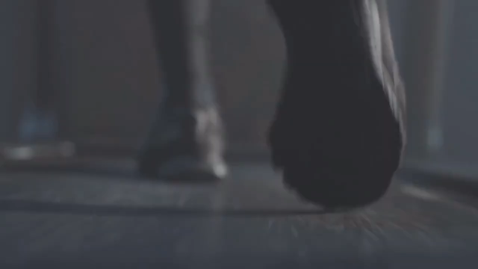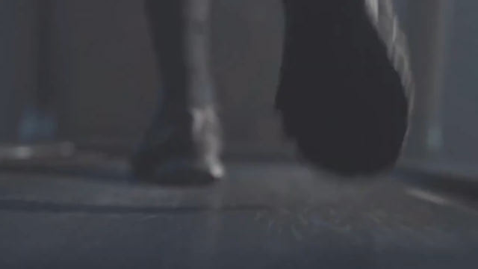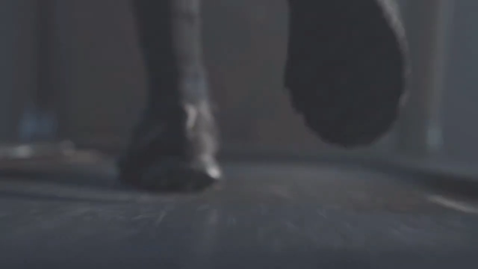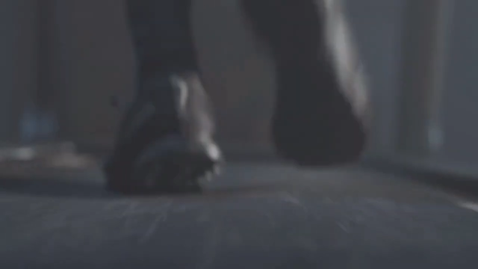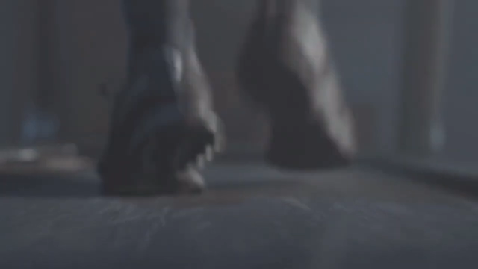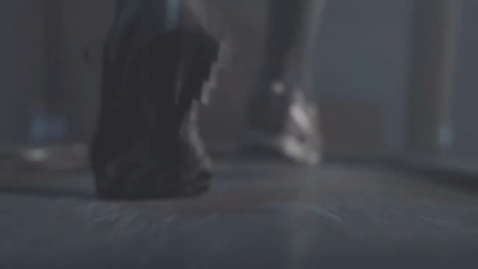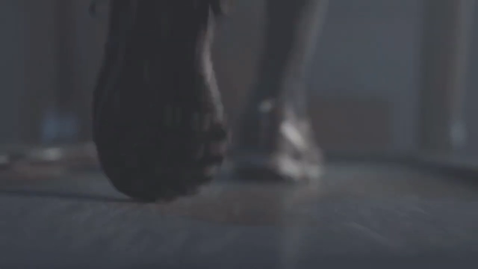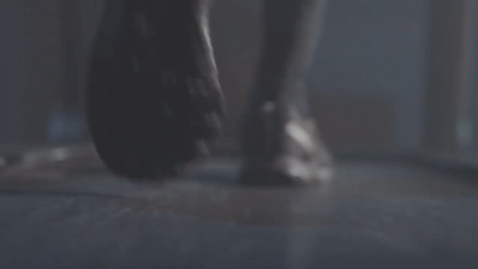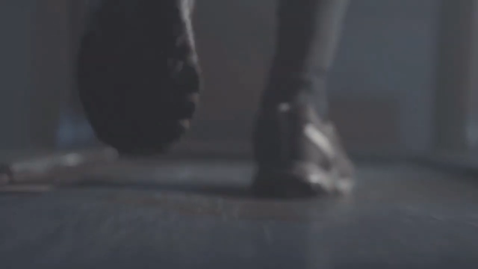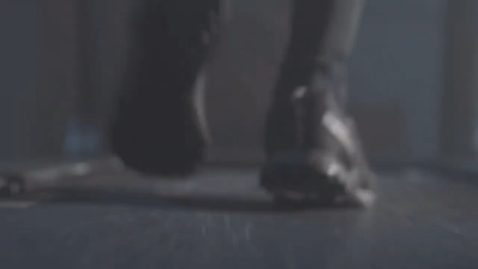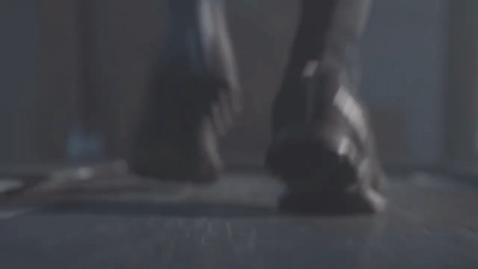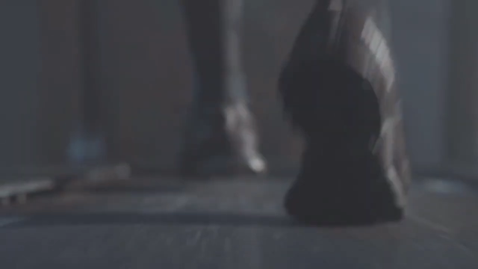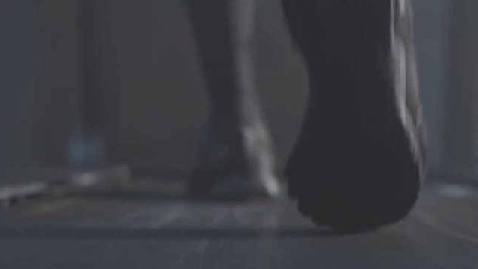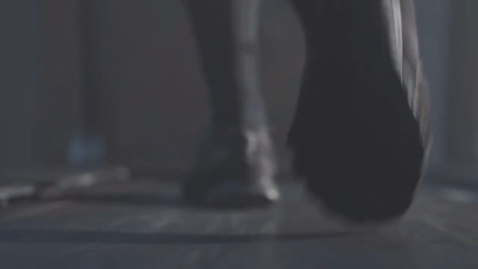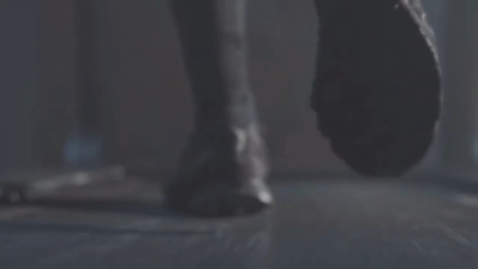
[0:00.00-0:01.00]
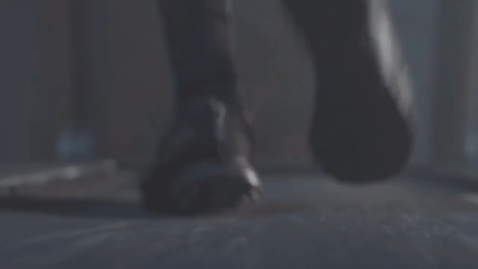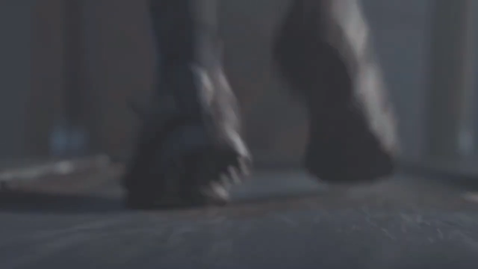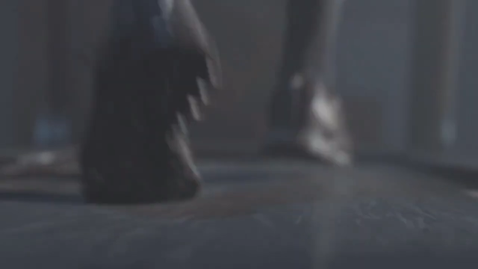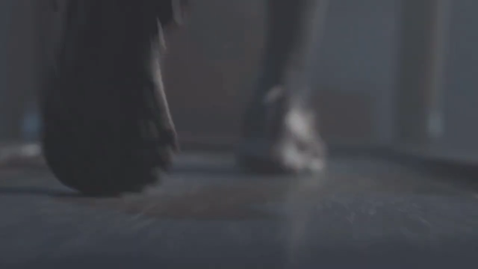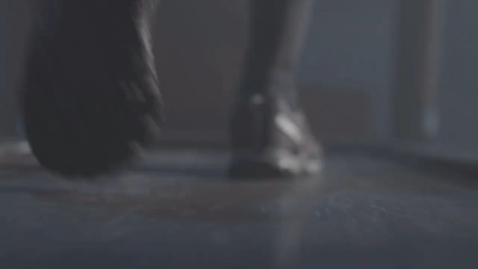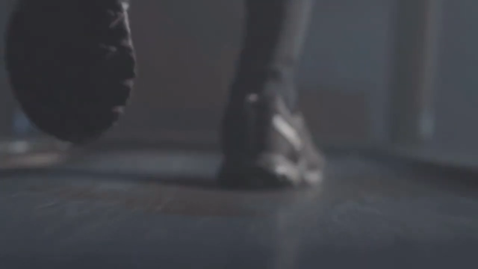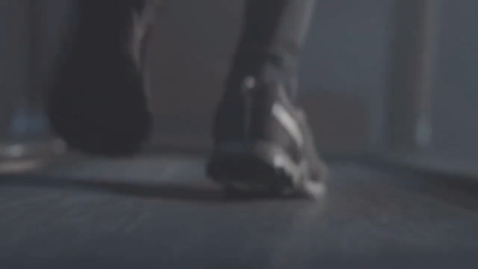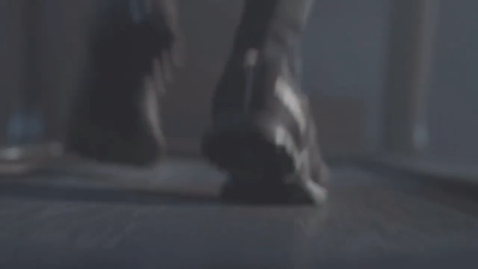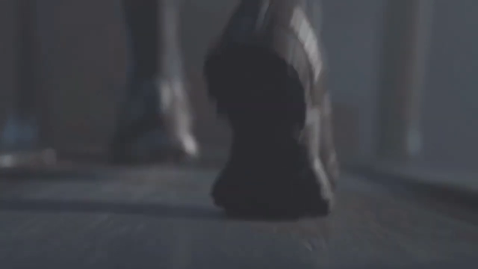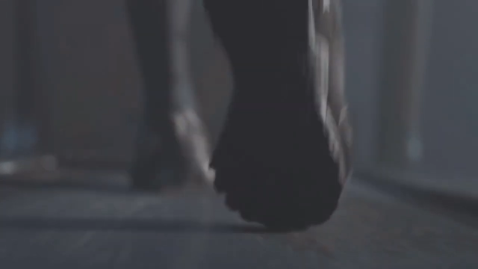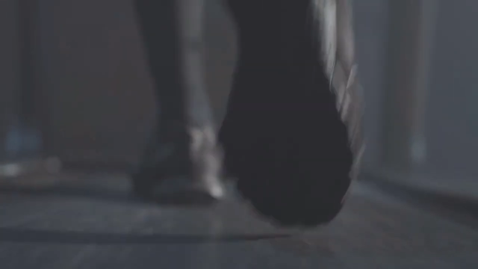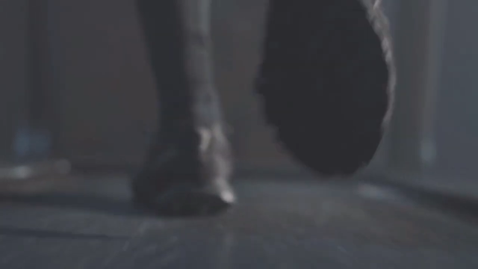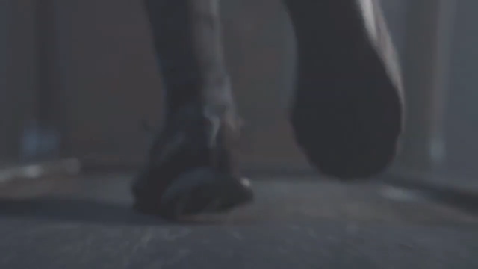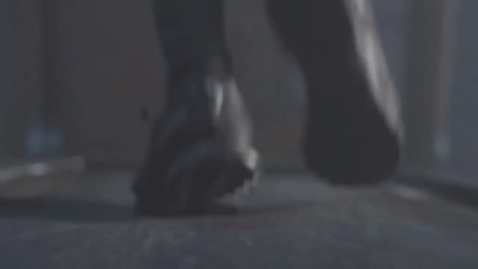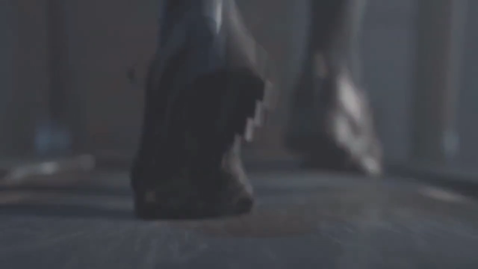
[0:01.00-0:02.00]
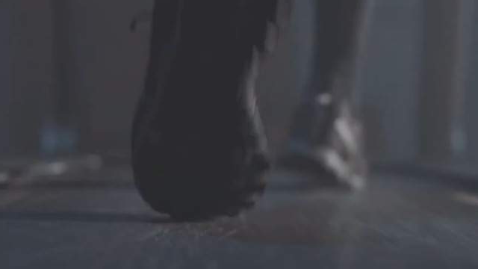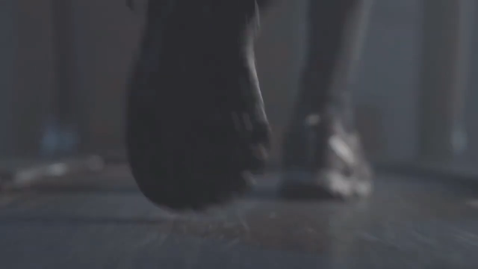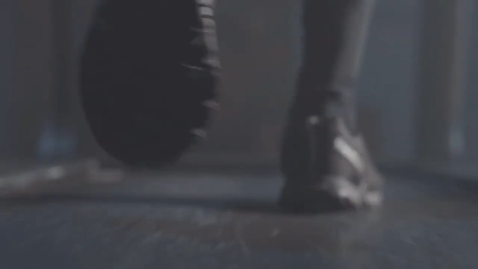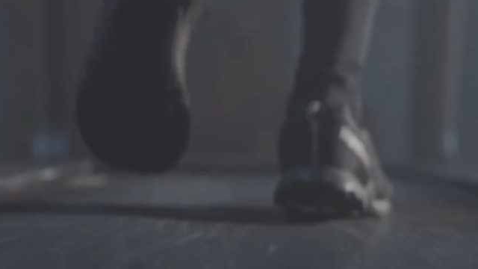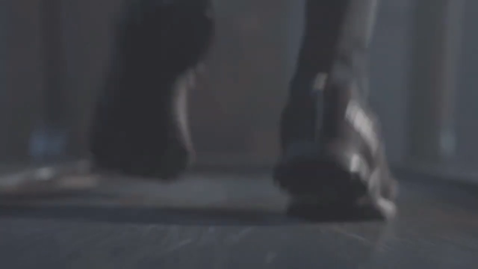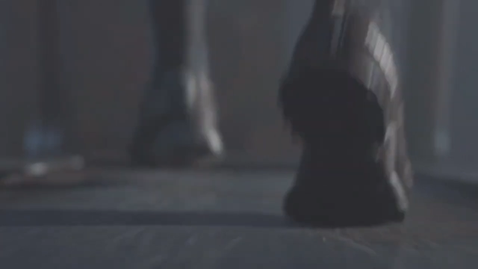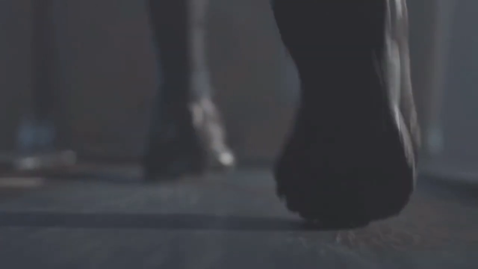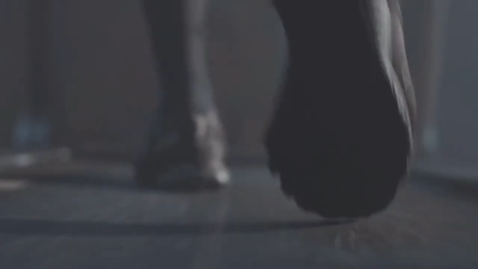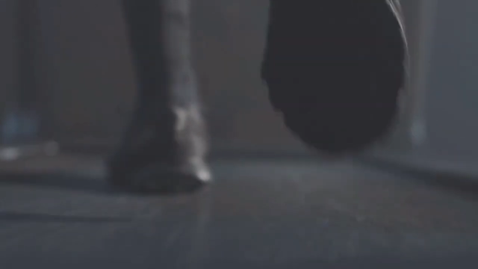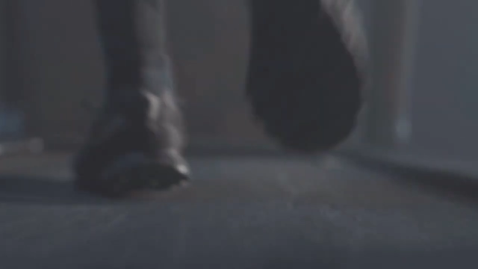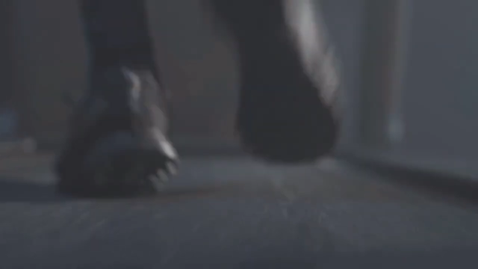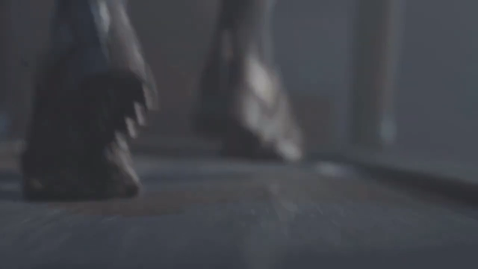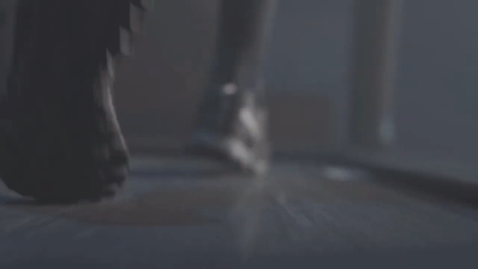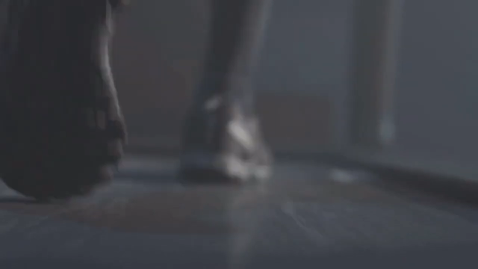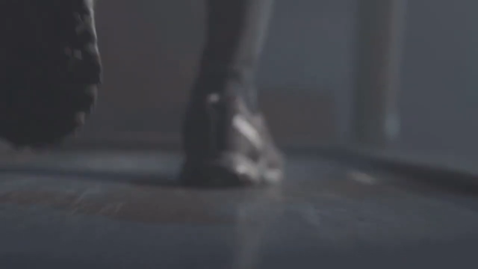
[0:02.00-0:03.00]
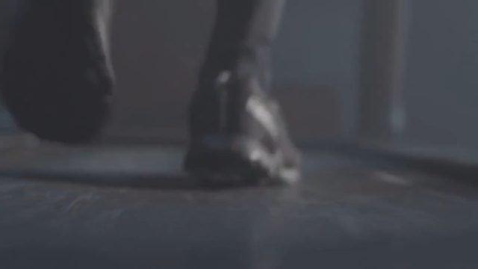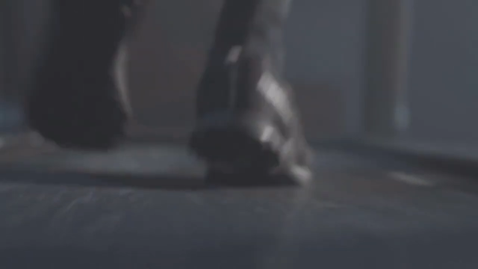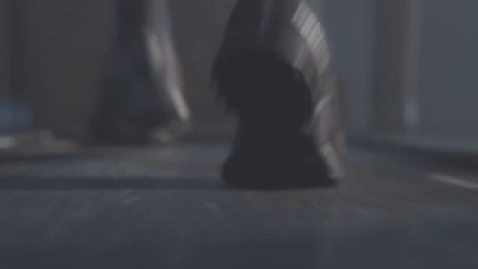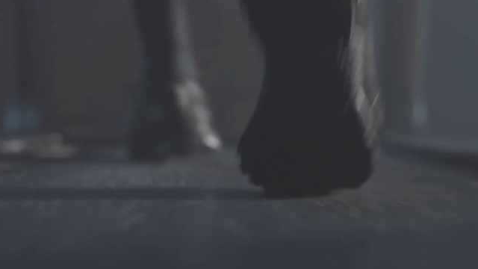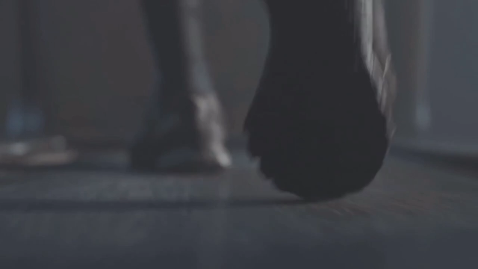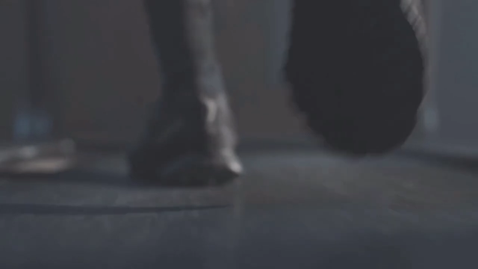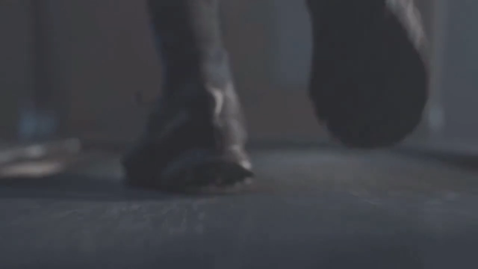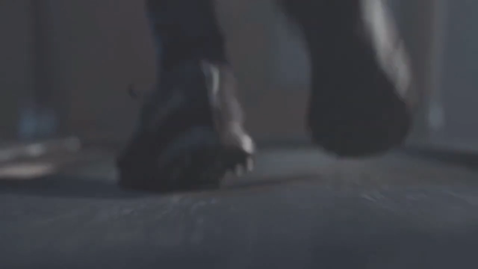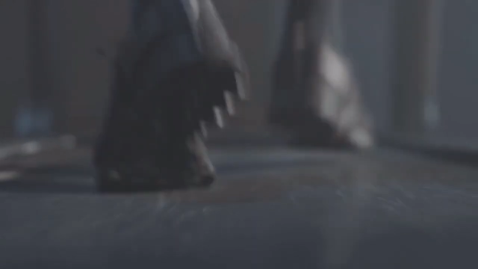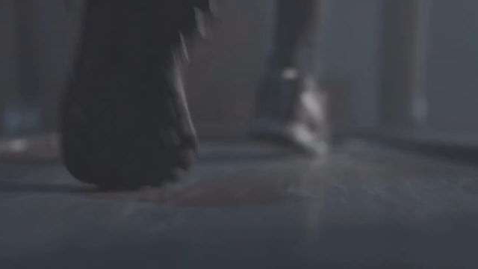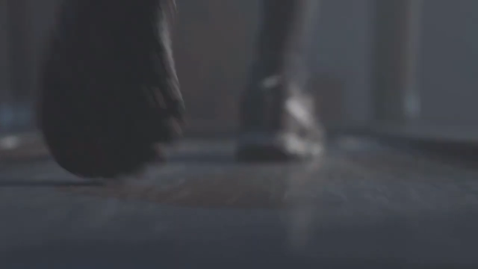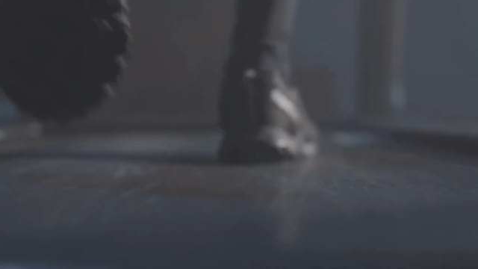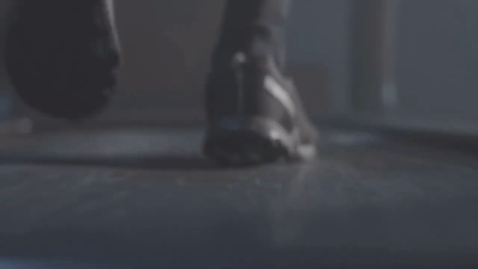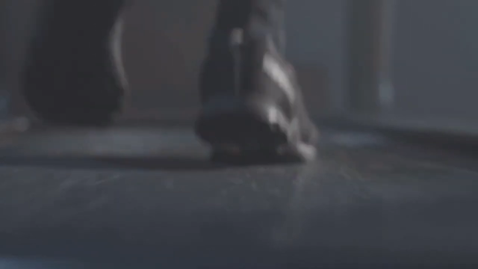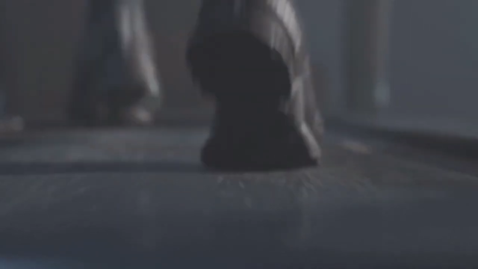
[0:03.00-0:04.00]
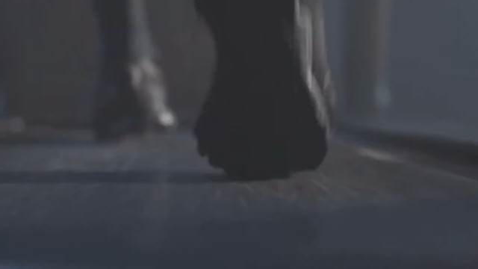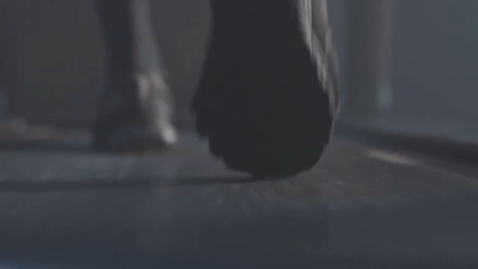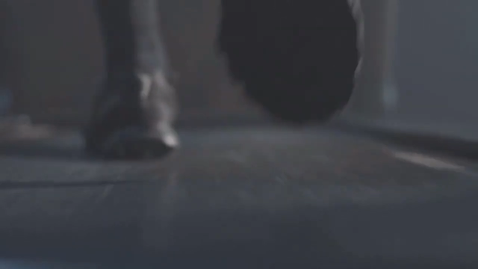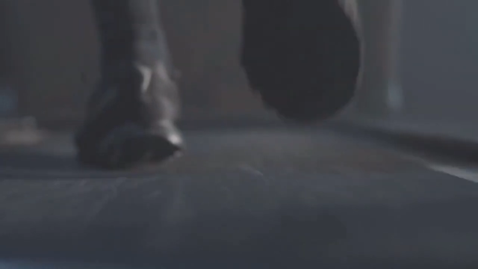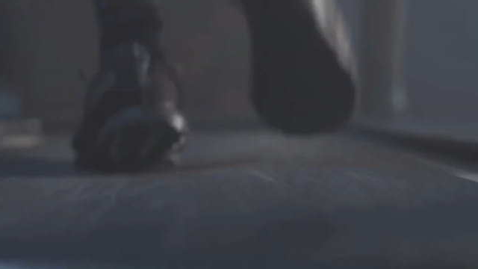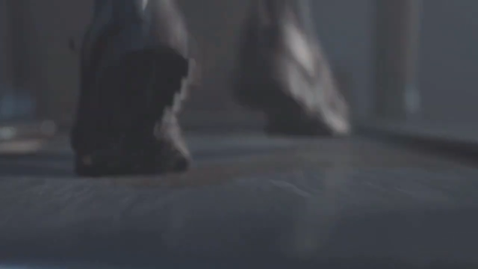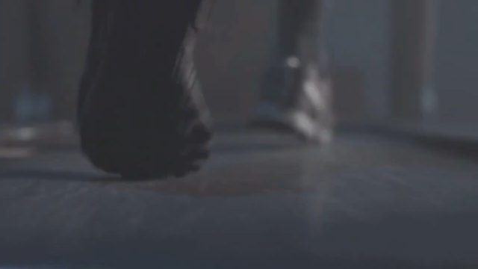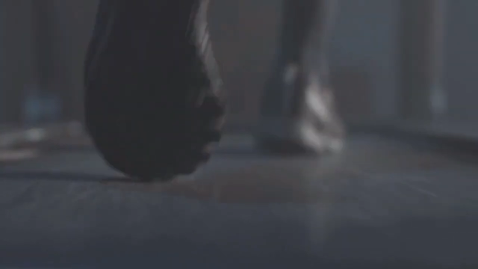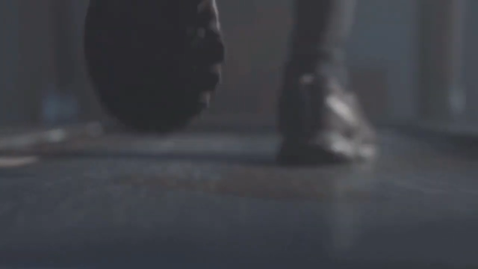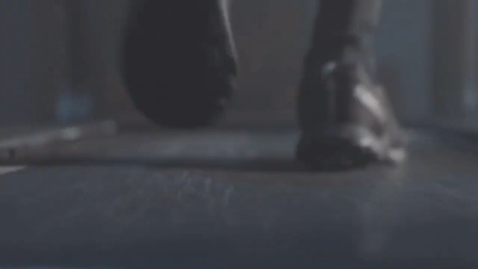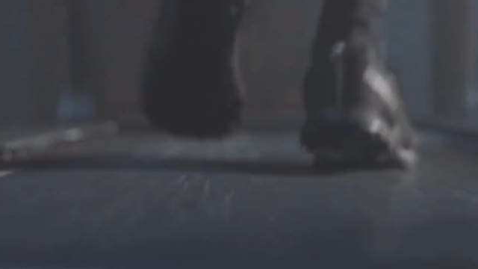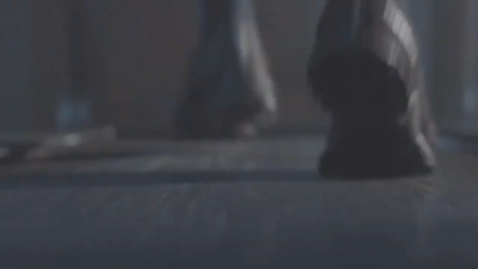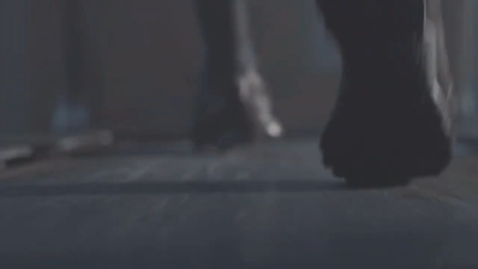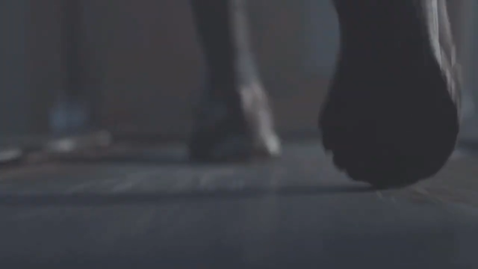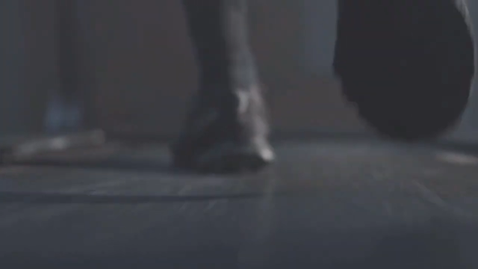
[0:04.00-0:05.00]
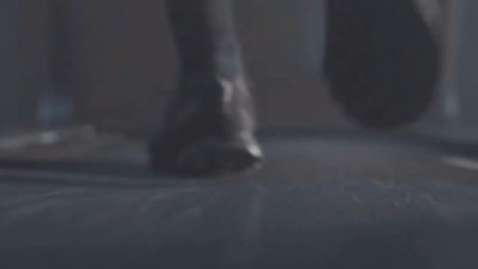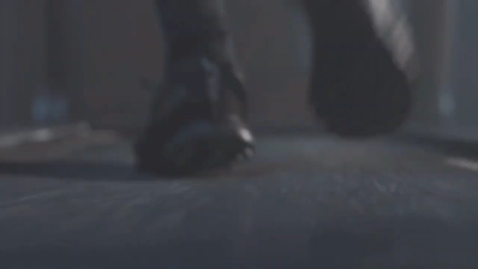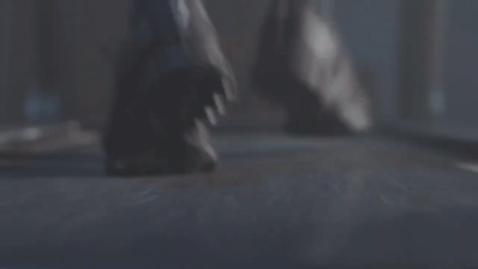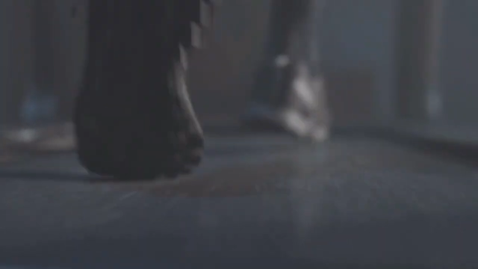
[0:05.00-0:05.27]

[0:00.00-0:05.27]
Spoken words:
No face is visible, so there are no lips to read.